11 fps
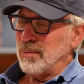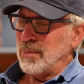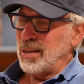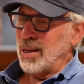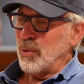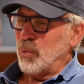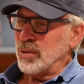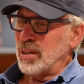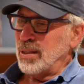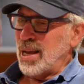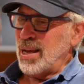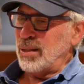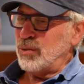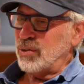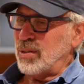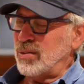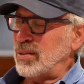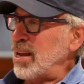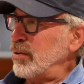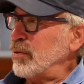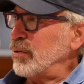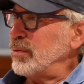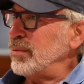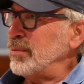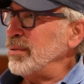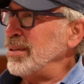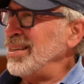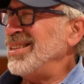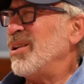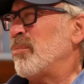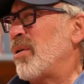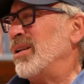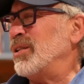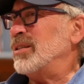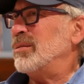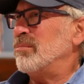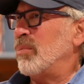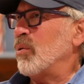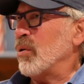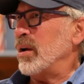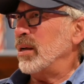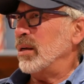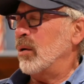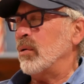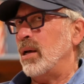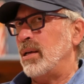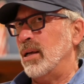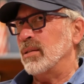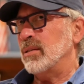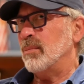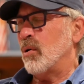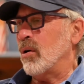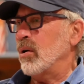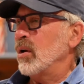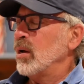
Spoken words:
It wasn't just a standard, no project's boring. Okay, yes, some are.